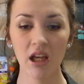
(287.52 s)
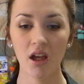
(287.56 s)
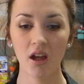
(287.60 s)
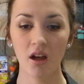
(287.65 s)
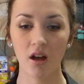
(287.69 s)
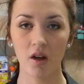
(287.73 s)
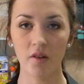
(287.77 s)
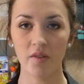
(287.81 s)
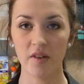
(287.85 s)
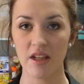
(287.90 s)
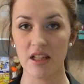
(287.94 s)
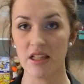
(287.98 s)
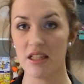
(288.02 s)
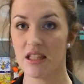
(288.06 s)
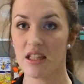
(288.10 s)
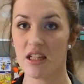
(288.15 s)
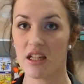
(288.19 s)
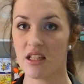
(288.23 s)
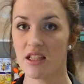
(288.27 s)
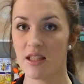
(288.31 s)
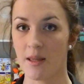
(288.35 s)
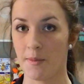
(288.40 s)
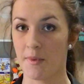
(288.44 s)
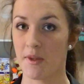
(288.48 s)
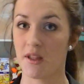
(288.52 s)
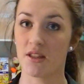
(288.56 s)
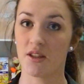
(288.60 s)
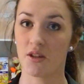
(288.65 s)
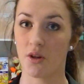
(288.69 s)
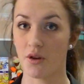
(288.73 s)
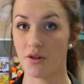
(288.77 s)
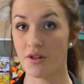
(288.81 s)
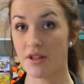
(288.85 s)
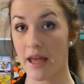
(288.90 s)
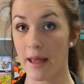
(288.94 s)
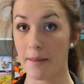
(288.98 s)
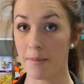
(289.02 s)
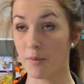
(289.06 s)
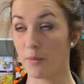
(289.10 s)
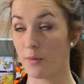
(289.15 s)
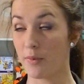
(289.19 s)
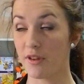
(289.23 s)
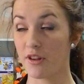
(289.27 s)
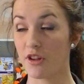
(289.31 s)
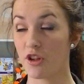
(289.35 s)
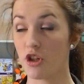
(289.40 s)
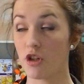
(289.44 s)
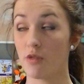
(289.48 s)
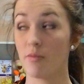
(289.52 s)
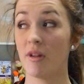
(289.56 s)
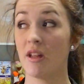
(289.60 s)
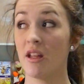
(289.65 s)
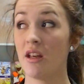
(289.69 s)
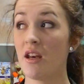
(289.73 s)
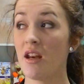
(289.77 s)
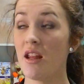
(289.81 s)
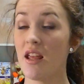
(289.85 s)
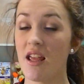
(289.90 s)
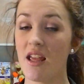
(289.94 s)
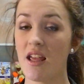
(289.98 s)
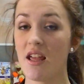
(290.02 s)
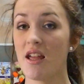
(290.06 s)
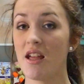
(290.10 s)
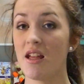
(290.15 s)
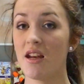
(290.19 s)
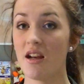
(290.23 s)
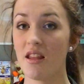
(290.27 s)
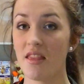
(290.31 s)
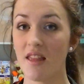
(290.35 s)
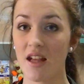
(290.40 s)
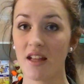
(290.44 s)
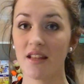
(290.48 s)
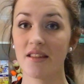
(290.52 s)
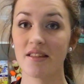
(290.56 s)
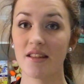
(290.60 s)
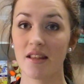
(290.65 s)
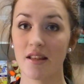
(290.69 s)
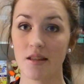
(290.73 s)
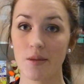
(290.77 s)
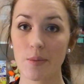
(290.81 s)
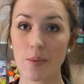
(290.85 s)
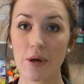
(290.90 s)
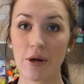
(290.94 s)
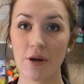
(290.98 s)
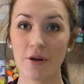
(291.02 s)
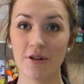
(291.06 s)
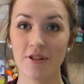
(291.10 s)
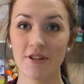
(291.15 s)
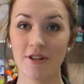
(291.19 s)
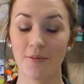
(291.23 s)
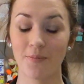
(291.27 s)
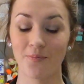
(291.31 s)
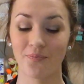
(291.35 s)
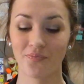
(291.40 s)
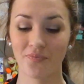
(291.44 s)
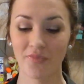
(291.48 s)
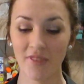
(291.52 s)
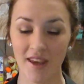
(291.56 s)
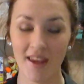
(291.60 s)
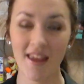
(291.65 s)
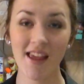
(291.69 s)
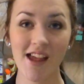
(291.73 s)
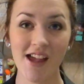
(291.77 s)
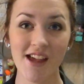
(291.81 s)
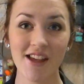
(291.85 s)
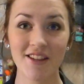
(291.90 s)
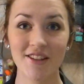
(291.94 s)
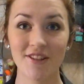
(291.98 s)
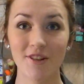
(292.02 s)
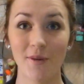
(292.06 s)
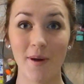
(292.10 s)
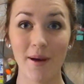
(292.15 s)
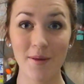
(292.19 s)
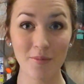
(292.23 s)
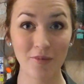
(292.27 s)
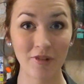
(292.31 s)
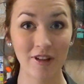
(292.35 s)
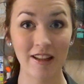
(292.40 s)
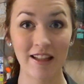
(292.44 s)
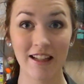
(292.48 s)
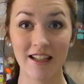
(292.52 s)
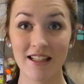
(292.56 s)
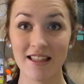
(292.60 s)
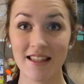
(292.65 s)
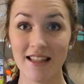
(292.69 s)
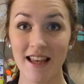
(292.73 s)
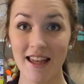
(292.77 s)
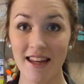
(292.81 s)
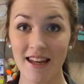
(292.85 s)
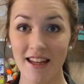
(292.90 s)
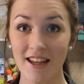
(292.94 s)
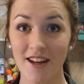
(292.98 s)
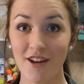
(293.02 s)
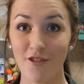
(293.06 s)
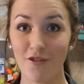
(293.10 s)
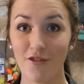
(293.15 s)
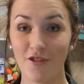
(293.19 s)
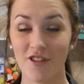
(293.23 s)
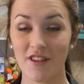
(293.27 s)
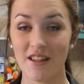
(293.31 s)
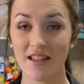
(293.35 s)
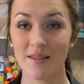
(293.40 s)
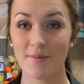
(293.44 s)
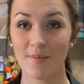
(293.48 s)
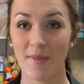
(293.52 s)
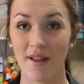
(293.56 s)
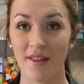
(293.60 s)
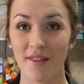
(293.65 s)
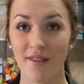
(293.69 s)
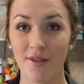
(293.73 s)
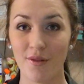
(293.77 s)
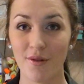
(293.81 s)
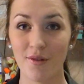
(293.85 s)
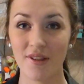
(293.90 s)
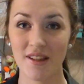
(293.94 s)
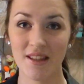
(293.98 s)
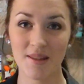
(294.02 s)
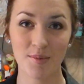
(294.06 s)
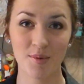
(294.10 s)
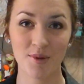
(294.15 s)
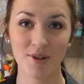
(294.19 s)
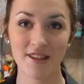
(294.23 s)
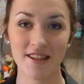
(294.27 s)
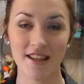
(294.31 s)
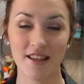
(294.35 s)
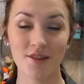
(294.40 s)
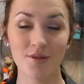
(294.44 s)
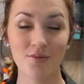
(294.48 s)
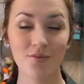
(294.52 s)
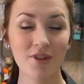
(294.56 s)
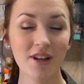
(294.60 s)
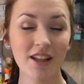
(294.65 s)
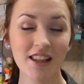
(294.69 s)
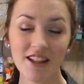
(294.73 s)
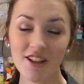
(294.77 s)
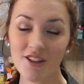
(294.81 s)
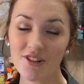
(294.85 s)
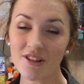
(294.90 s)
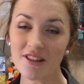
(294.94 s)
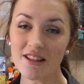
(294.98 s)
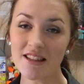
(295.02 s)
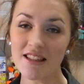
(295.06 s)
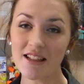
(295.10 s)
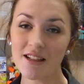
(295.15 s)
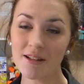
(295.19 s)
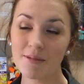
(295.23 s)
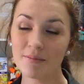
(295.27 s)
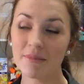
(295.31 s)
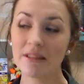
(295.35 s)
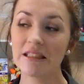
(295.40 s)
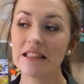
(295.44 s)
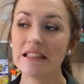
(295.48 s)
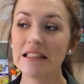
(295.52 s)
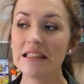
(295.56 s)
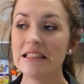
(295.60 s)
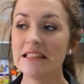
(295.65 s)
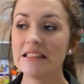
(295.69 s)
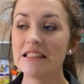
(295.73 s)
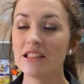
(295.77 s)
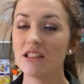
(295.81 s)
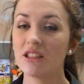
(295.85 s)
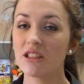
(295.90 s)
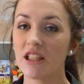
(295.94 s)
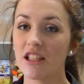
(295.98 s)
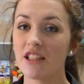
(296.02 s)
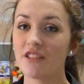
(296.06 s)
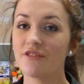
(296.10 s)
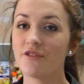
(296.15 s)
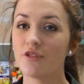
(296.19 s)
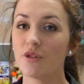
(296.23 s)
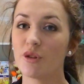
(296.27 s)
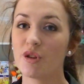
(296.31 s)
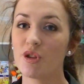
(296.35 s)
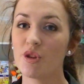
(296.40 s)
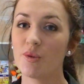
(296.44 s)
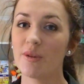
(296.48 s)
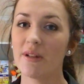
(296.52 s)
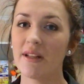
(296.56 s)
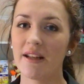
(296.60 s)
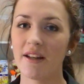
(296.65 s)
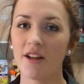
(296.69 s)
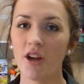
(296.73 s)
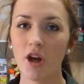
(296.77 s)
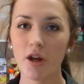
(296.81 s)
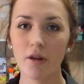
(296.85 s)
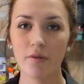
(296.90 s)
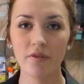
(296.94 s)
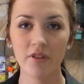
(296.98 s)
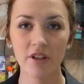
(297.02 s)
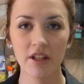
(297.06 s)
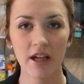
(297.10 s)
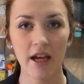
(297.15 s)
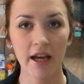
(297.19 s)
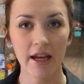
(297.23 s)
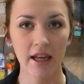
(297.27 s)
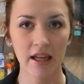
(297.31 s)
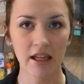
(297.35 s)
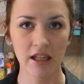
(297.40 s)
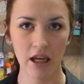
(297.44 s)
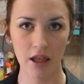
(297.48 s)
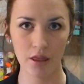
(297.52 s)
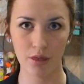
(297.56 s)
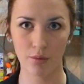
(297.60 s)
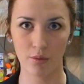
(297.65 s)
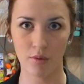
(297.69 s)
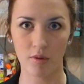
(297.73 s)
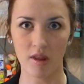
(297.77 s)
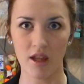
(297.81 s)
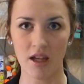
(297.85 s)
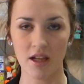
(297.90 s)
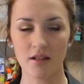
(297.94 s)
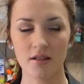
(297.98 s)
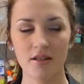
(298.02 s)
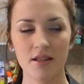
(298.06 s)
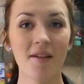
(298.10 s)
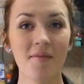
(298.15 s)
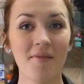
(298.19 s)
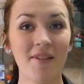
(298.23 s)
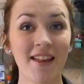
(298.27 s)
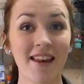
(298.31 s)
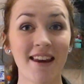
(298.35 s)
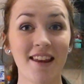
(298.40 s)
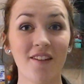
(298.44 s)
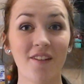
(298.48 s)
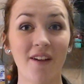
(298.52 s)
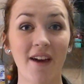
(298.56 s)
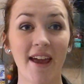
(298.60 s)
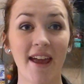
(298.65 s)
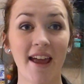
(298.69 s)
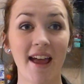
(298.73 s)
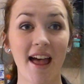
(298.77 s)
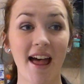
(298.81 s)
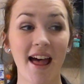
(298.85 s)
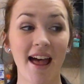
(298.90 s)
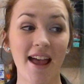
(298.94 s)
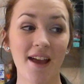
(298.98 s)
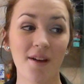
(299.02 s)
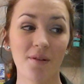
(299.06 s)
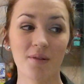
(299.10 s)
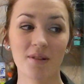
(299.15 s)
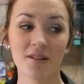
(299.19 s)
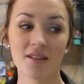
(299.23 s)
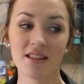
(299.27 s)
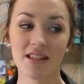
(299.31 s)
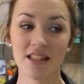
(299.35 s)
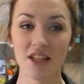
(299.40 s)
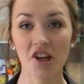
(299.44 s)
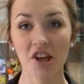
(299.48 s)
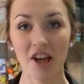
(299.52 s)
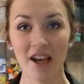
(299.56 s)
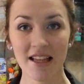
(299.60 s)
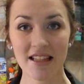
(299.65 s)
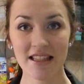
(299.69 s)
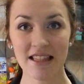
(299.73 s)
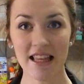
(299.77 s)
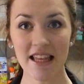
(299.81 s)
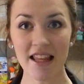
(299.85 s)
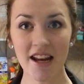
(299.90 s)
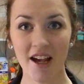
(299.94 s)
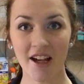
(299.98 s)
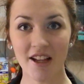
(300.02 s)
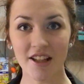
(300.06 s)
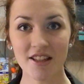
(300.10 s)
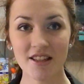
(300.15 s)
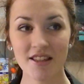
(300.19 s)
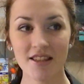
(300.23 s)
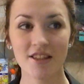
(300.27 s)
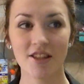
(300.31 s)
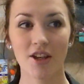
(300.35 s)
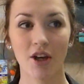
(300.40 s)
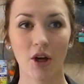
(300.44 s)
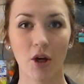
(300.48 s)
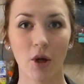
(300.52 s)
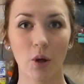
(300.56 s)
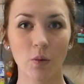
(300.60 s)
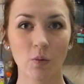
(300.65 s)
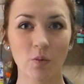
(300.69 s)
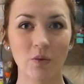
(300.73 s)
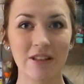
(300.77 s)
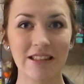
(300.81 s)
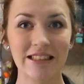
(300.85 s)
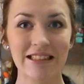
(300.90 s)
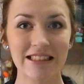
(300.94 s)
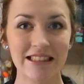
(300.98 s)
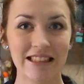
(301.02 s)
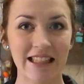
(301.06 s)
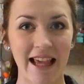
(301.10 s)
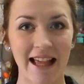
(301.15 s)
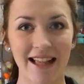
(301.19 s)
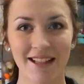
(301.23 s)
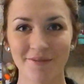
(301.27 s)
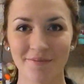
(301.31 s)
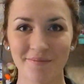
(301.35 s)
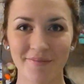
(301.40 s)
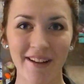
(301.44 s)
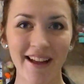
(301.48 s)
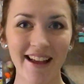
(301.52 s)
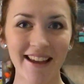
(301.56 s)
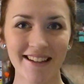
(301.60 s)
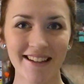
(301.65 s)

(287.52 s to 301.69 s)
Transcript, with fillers: obviously something's going to happen with a human and that sounds pretty awesome. So I'm really excited for this month. All these books sound really awesome. Looking forward to it and hopefully I can get through these. But anyway, I will see you guys later. So yeah, bye.